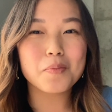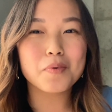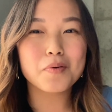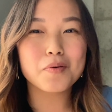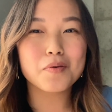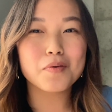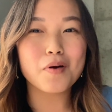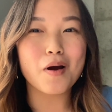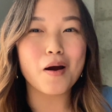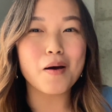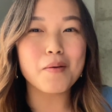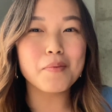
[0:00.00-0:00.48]

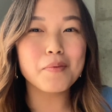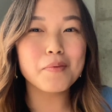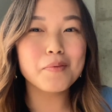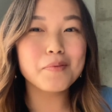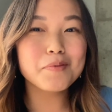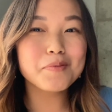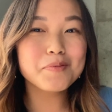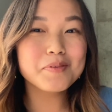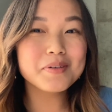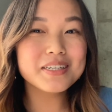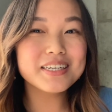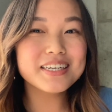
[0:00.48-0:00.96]

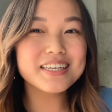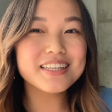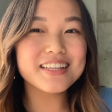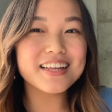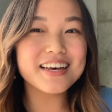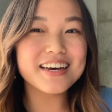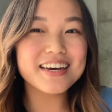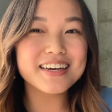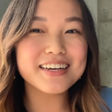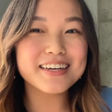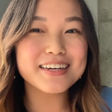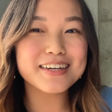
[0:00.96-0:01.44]
probably
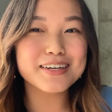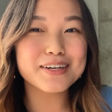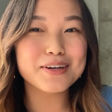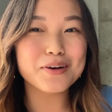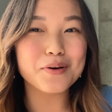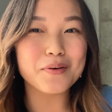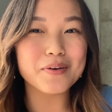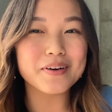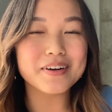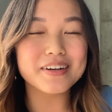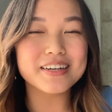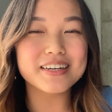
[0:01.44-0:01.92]
like
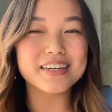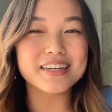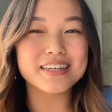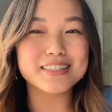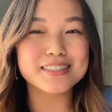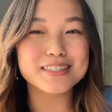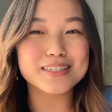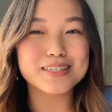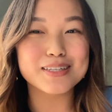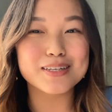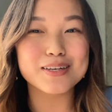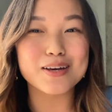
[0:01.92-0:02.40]
going
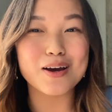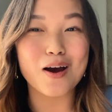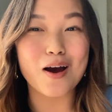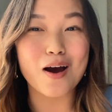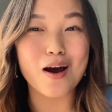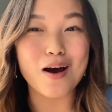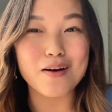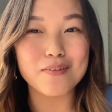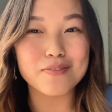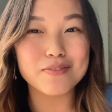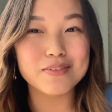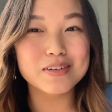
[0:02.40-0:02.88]
into the
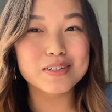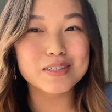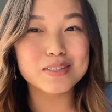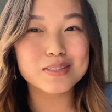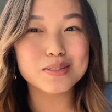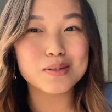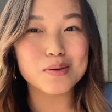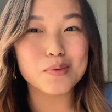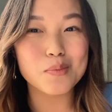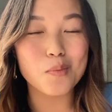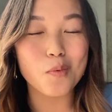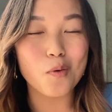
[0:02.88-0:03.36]

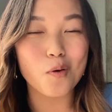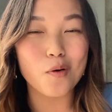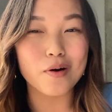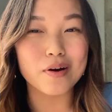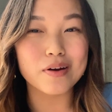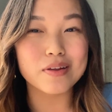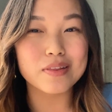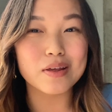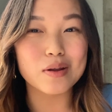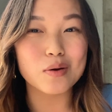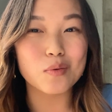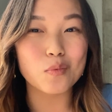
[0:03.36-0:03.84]
office
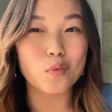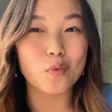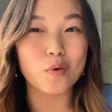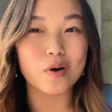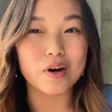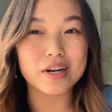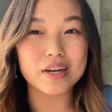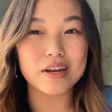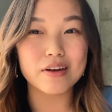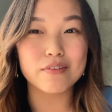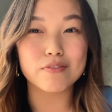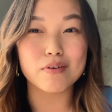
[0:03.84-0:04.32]
more than
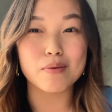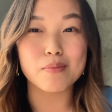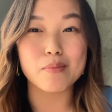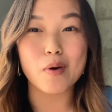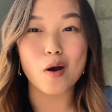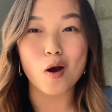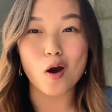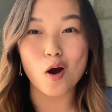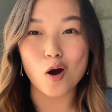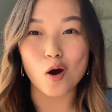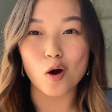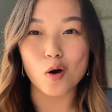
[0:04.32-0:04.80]
working from
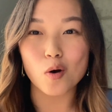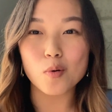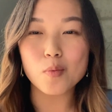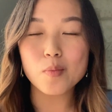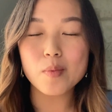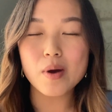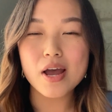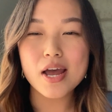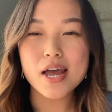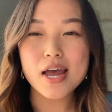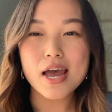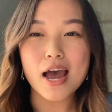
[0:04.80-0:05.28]

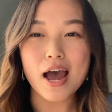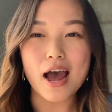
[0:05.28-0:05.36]
home.